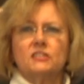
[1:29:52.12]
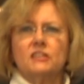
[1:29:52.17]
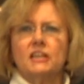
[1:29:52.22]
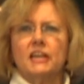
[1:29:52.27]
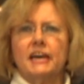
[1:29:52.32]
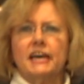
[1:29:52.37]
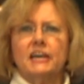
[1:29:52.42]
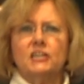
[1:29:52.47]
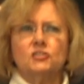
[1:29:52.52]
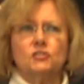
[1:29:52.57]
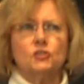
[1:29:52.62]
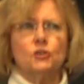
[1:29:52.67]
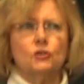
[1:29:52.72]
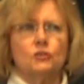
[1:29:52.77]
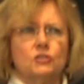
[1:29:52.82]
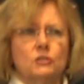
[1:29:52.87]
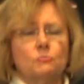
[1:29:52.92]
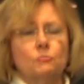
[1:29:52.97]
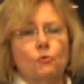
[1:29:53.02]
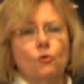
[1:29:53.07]
the last
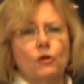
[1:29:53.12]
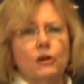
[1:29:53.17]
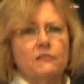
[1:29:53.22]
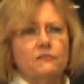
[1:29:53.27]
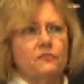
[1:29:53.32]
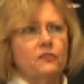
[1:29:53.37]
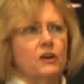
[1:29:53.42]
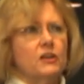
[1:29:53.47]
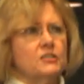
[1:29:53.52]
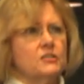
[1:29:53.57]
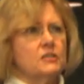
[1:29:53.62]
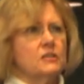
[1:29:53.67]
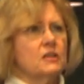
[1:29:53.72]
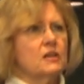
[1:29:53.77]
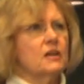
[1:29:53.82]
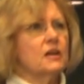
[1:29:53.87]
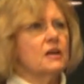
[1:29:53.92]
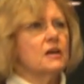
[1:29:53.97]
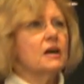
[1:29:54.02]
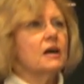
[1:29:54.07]
use. Important for us.
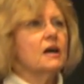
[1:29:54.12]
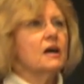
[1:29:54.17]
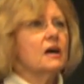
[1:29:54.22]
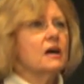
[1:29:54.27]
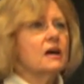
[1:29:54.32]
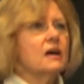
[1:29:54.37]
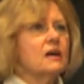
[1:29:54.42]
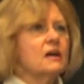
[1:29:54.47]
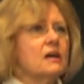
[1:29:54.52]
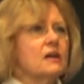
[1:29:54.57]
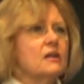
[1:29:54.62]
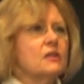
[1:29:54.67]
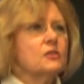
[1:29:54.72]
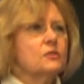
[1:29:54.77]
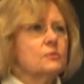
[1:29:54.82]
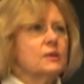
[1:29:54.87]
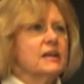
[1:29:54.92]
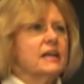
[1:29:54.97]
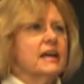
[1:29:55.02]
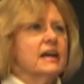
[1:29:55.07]
Three